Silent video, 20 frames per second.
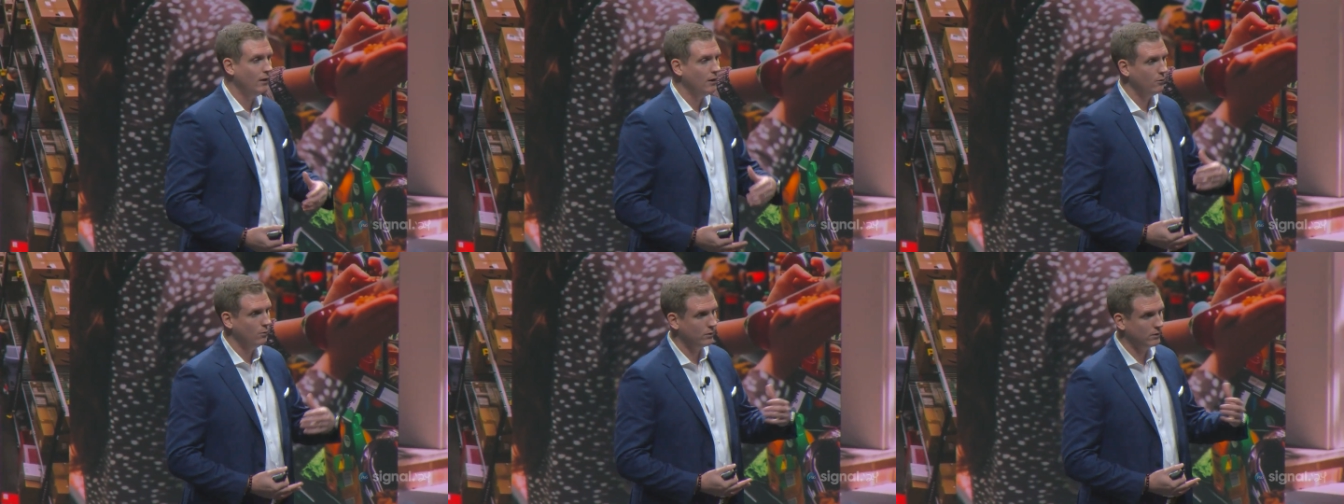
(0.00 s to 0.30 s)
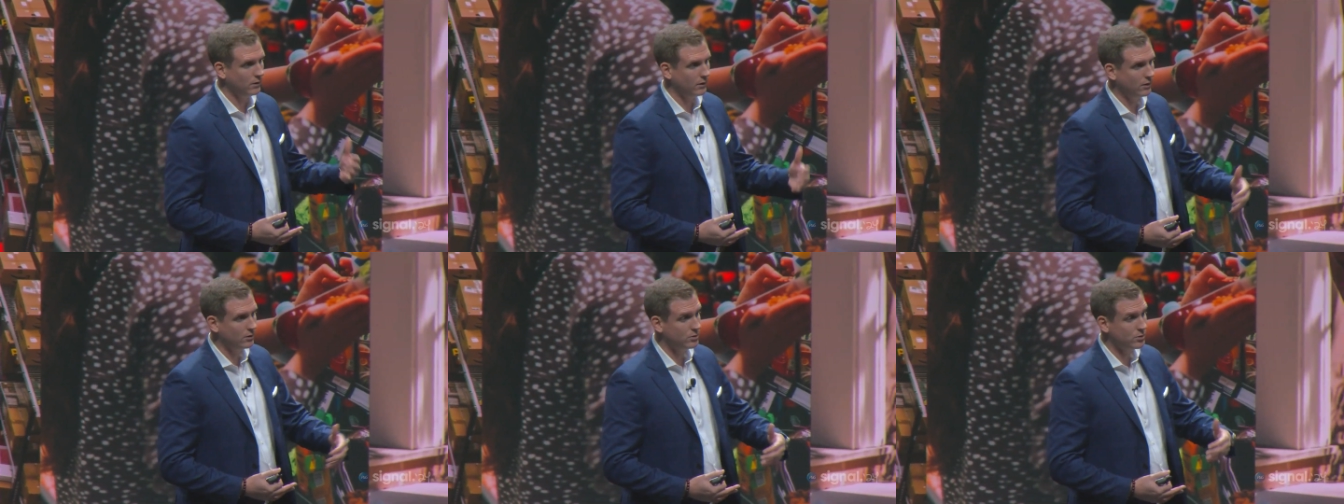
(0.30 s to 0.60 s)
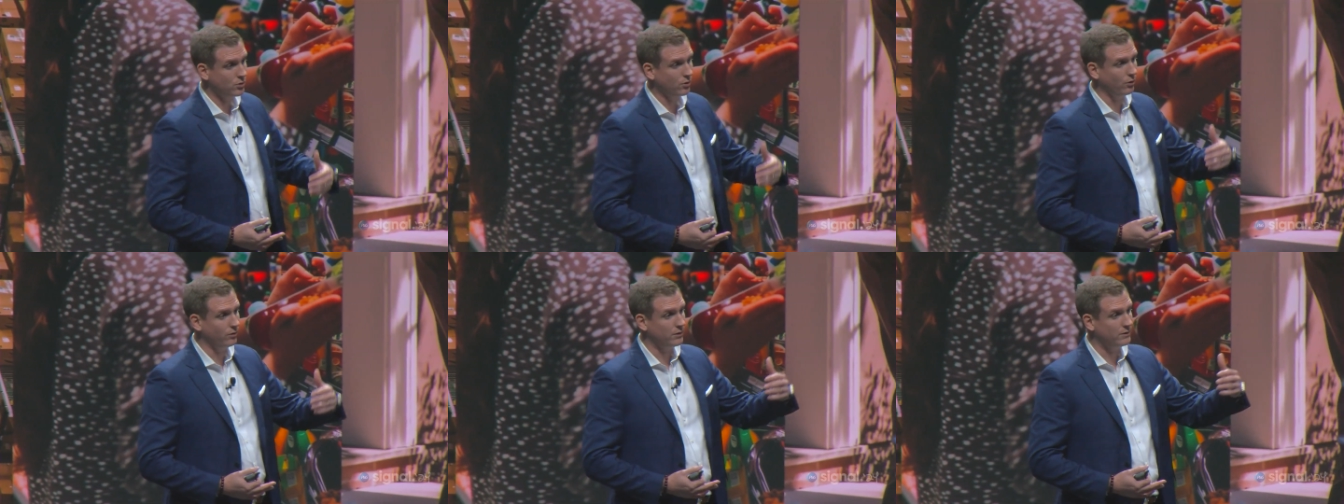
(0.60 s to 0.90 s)
We can
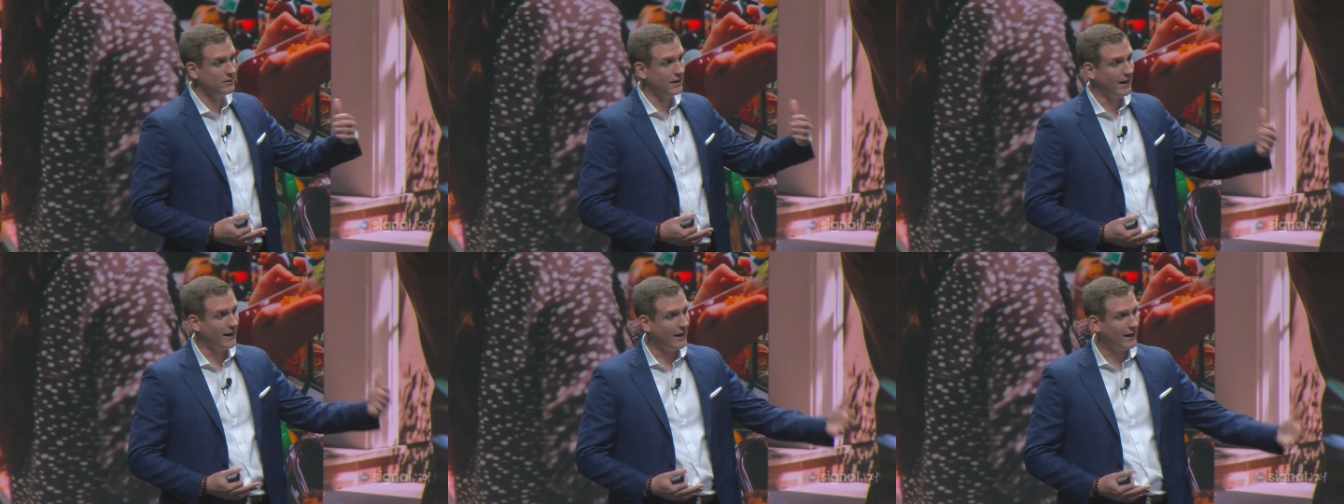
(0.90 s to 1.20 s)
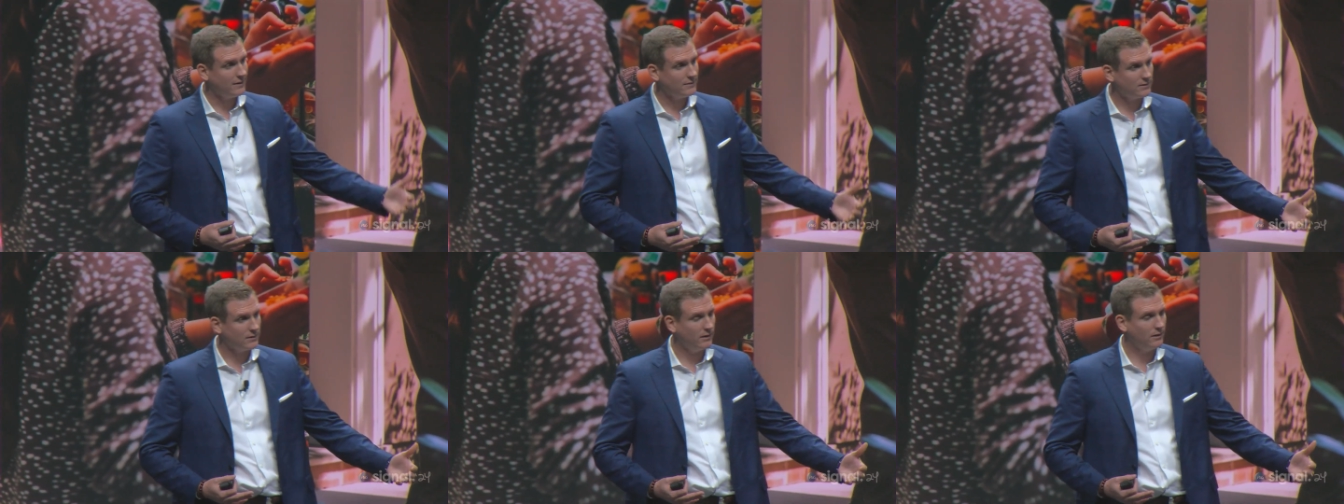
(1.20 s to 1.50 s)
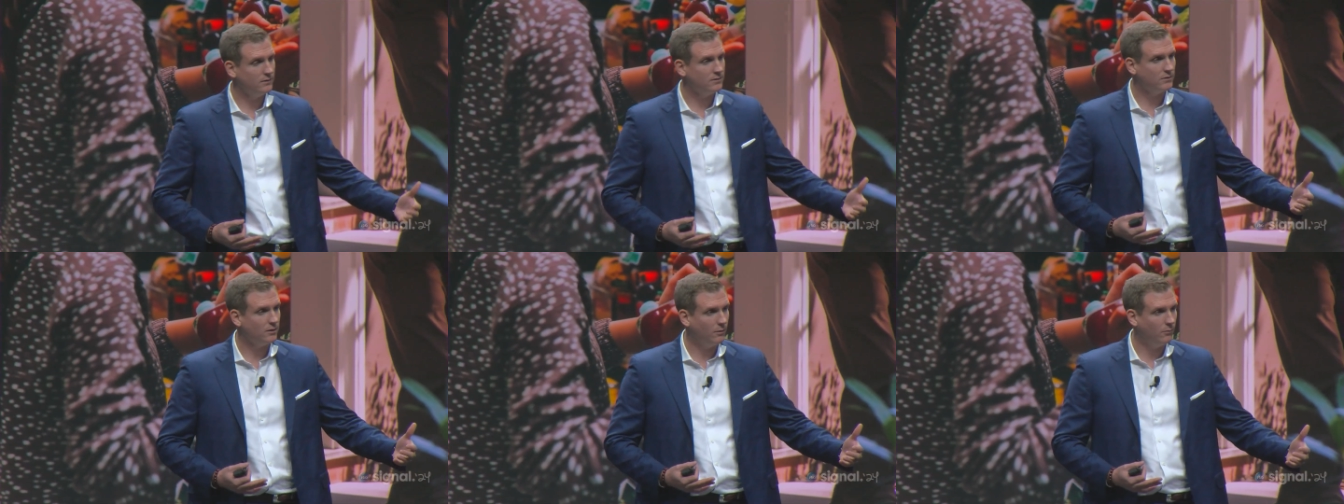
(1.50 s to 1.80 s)
control the task in
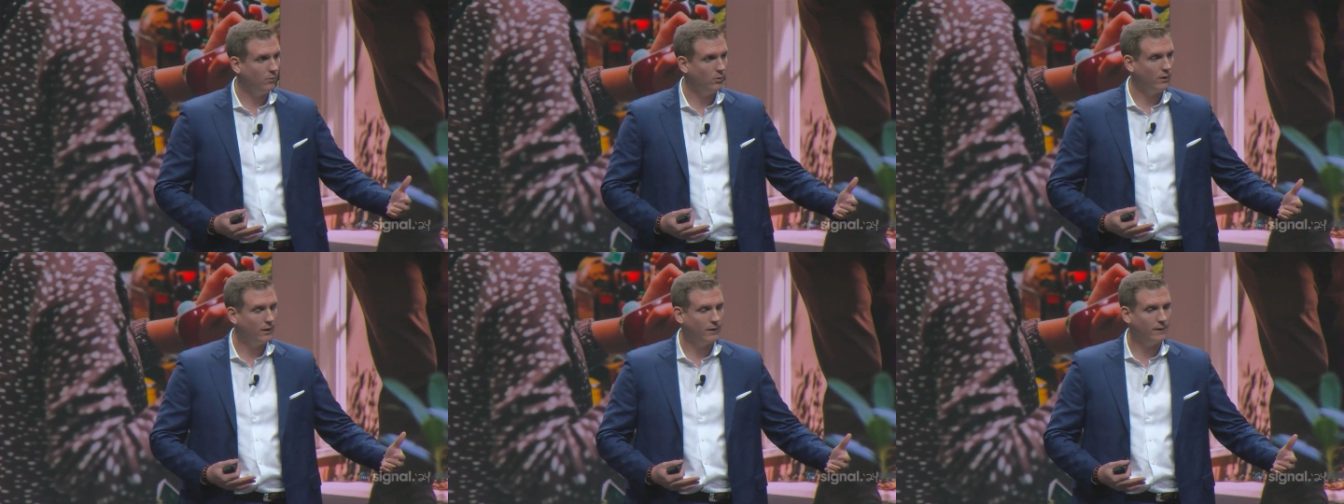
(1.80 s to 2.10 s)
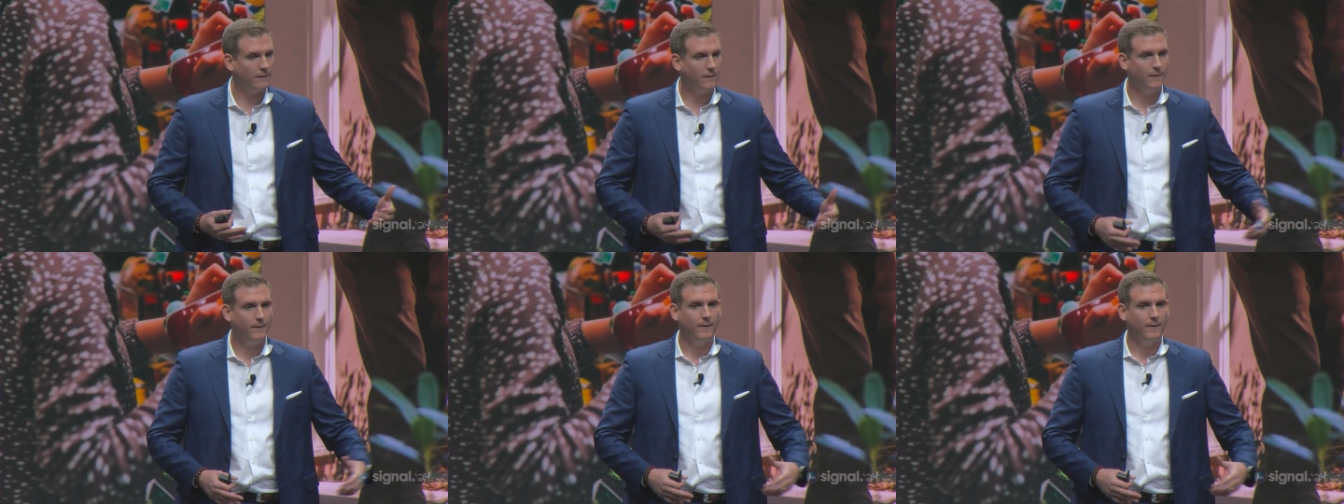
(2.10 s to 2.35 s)
some way.